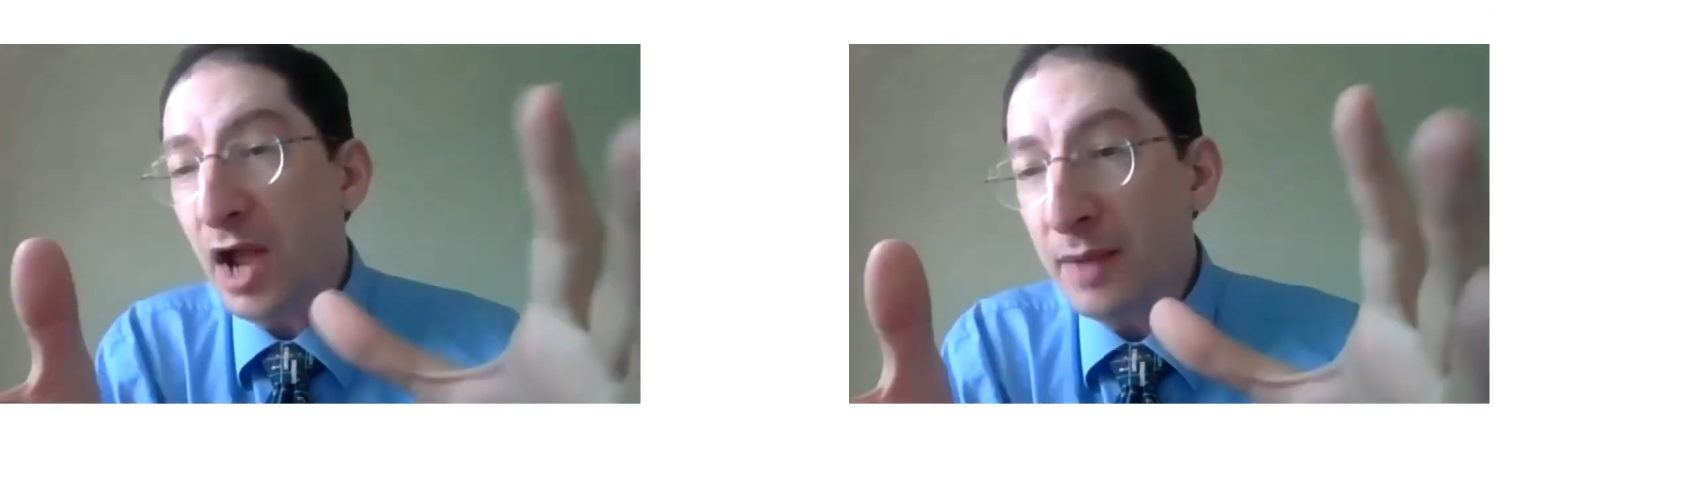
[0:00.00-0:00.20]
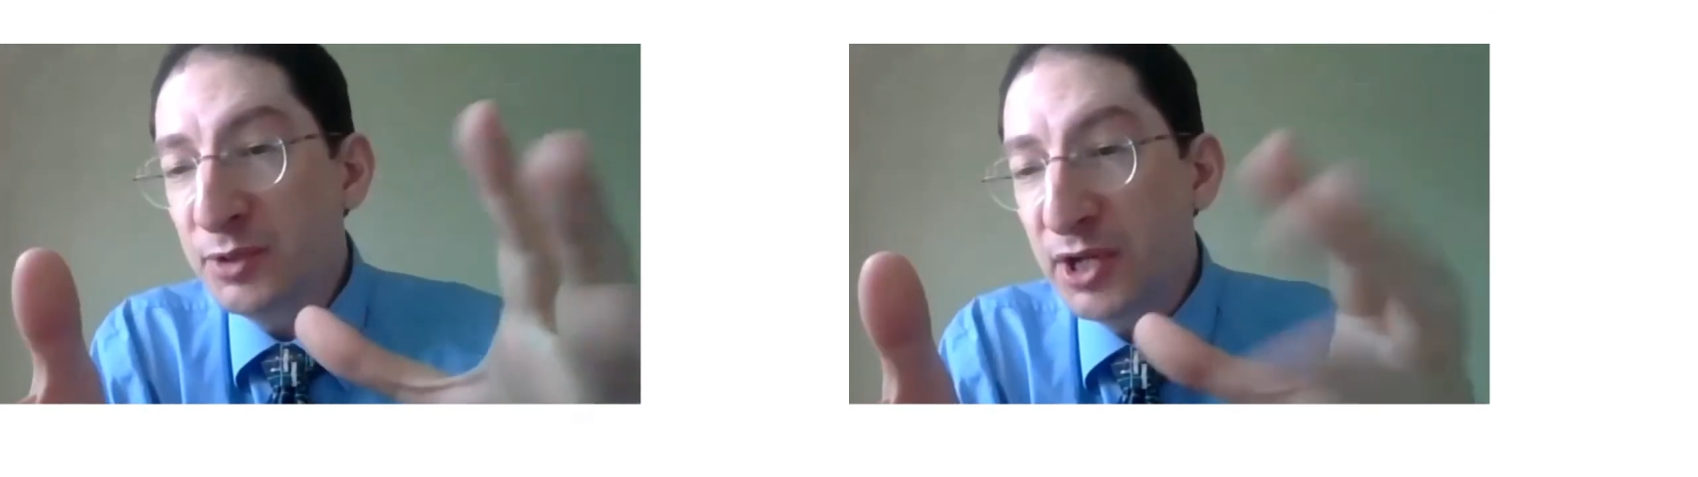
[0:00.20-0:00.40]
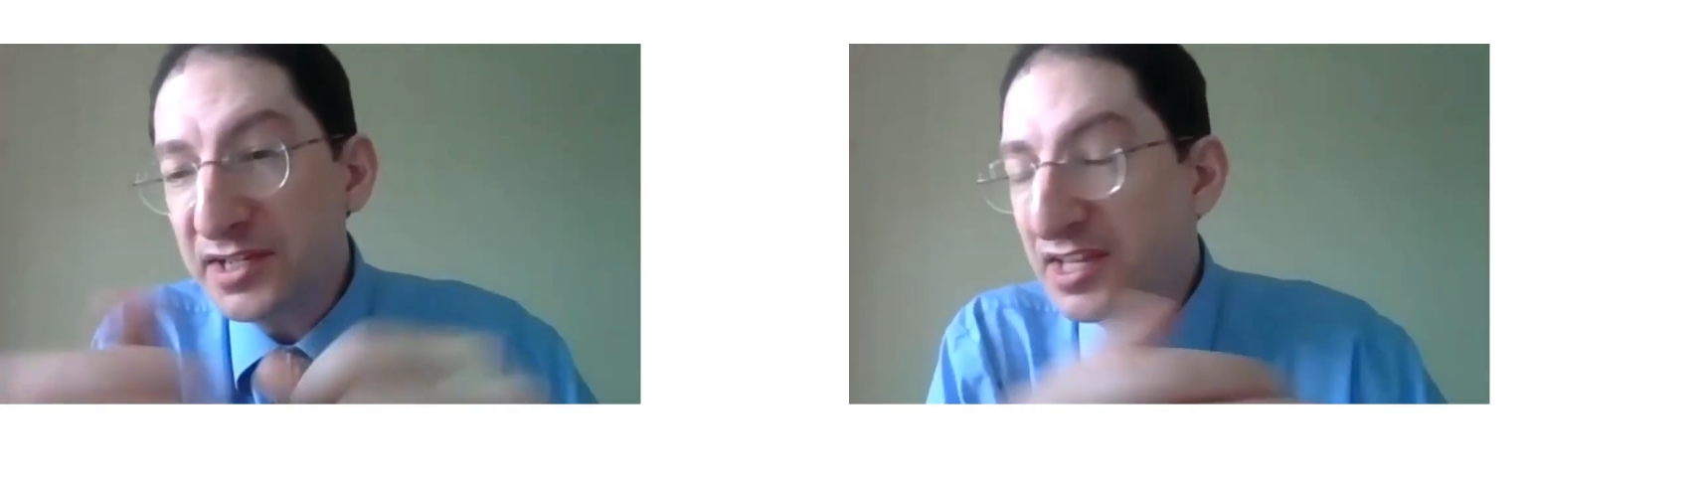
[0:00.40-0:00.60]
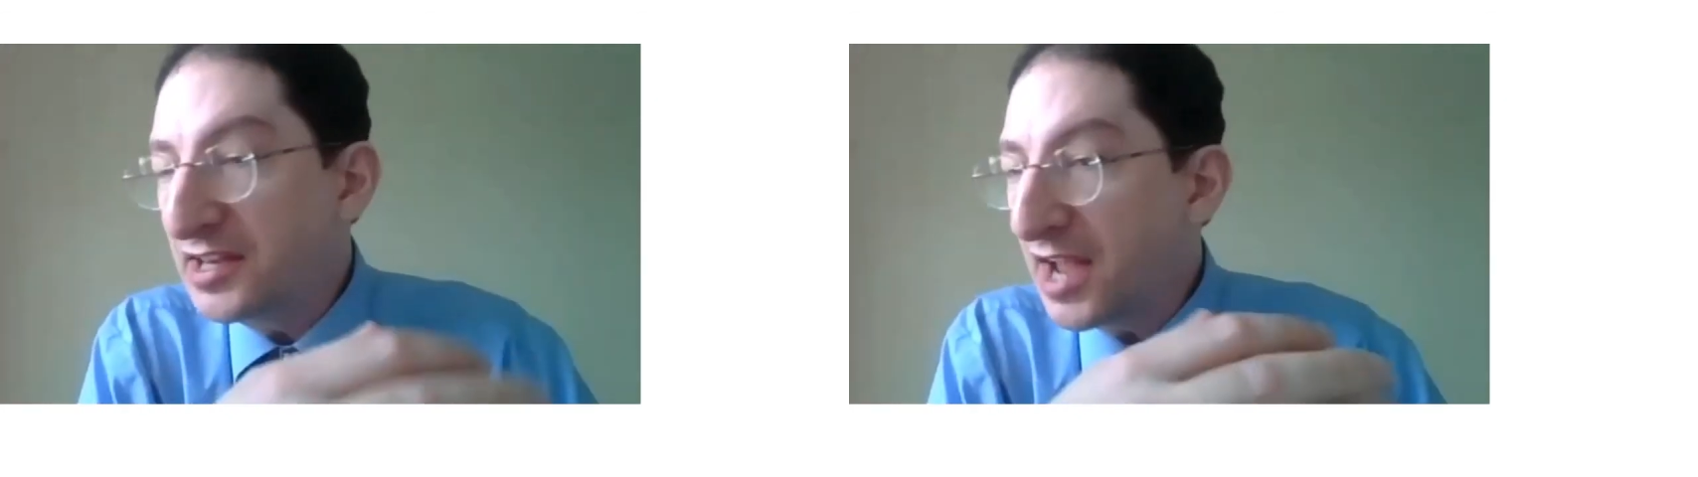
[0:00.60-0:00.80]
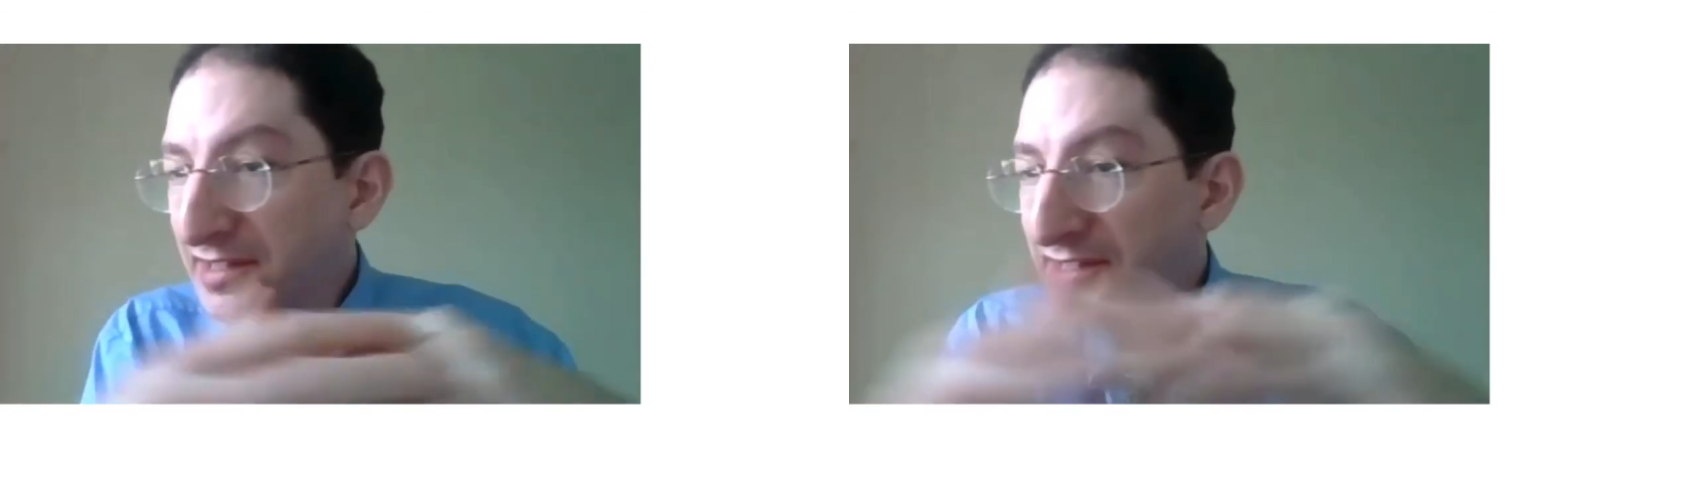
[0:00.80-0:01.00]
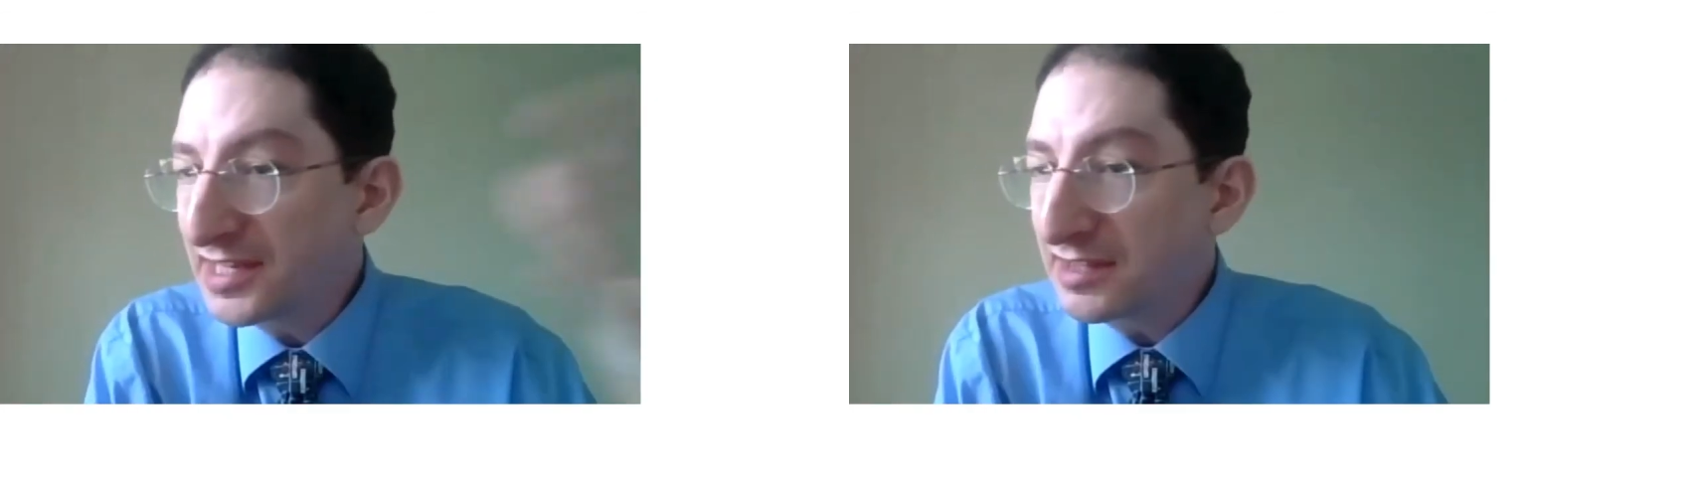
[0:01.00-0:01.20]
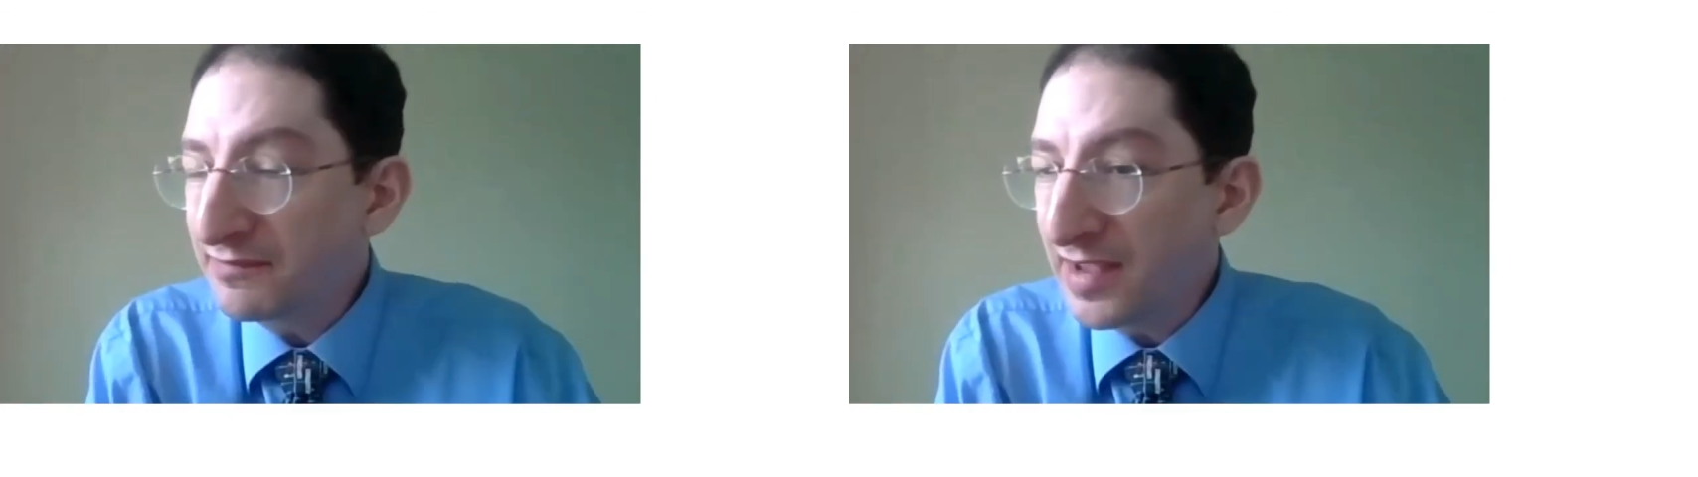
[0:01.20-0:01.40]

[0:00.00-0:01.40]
object and not see the